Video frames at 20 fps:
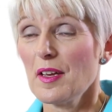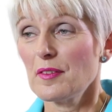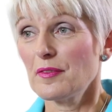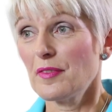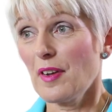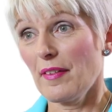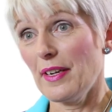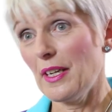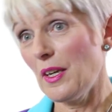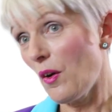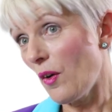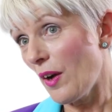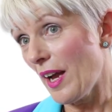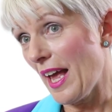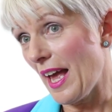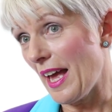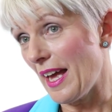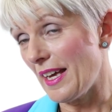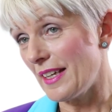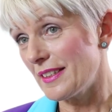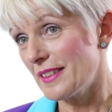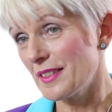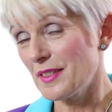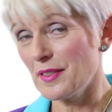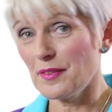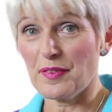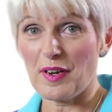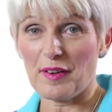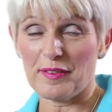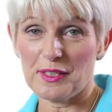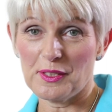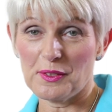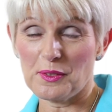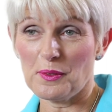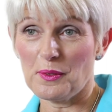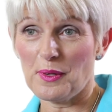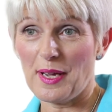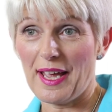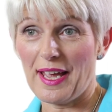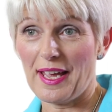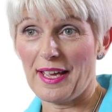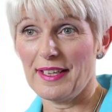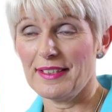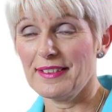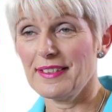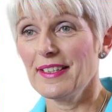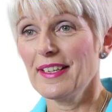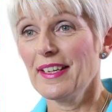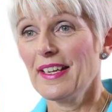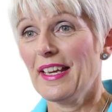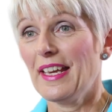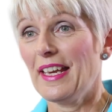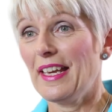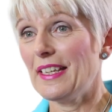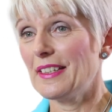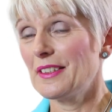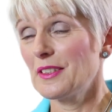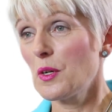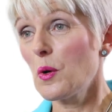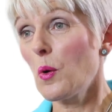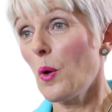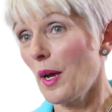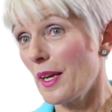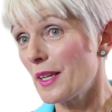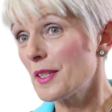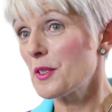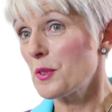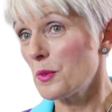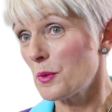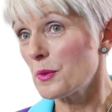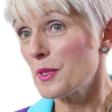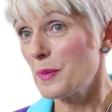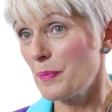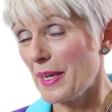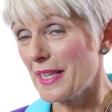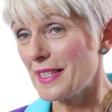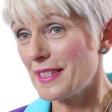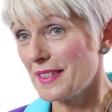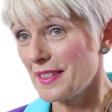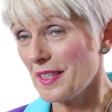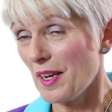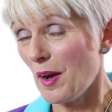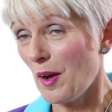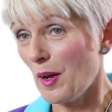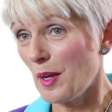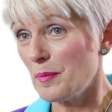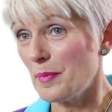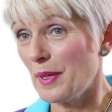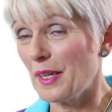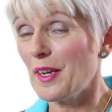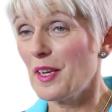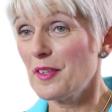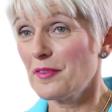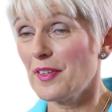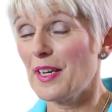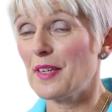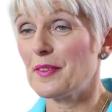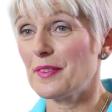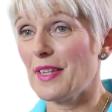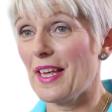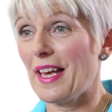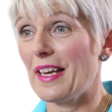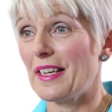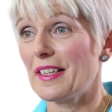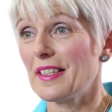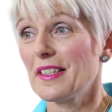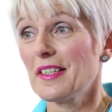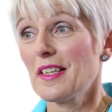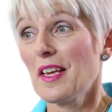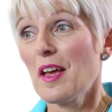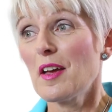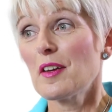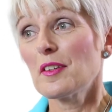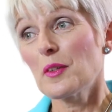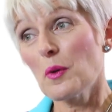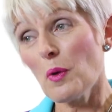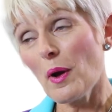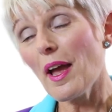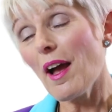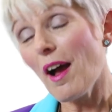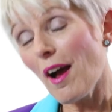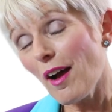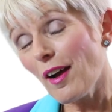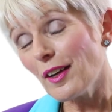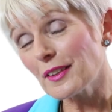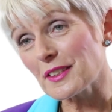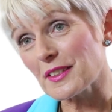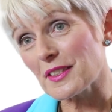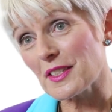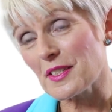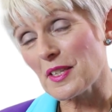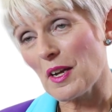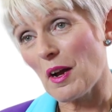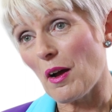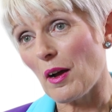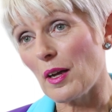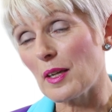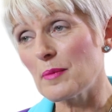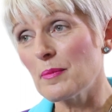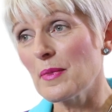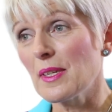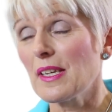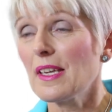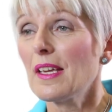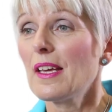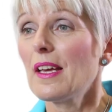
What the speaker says: very long-haired to very short-haired in quite a short space of time, and I found that quite hard at the time